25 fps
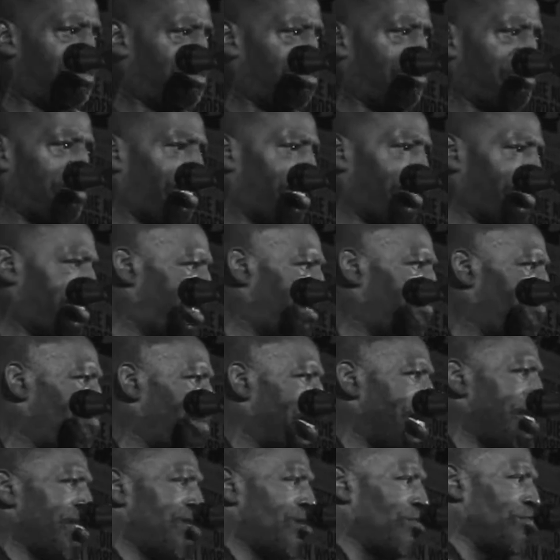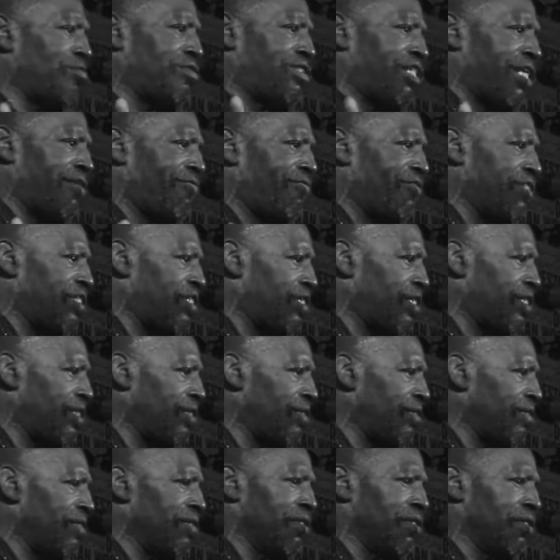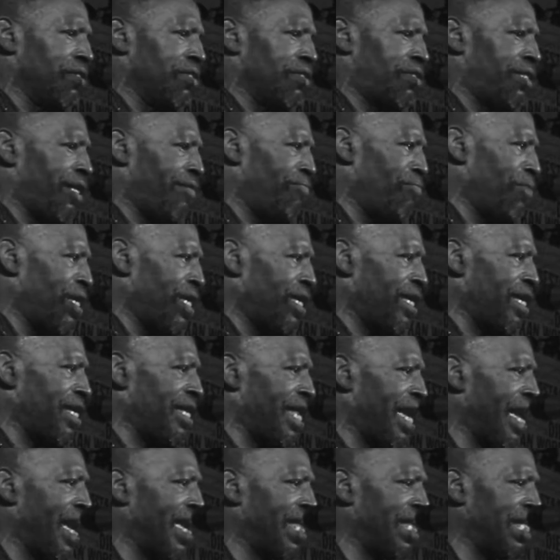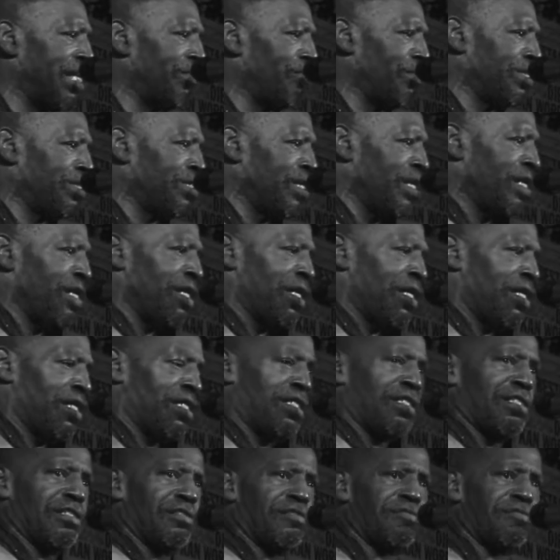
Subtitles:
That didn't make no difference. So said Mickey and Andy was under